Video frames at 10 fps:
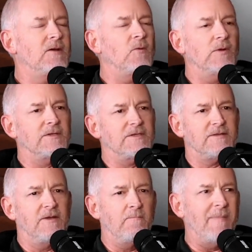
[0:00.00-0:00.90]
was
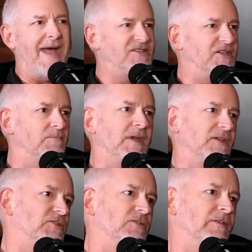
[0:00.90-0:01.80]
the magic
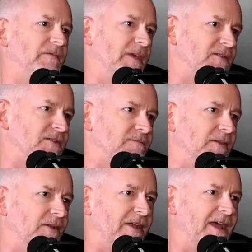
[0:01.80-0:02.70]
mixture, if that's
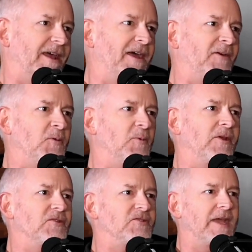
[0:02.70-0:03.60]
kind of how you want
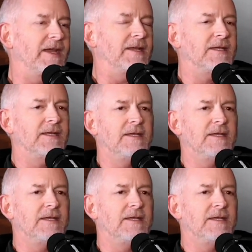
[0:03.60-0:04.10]
to understand it.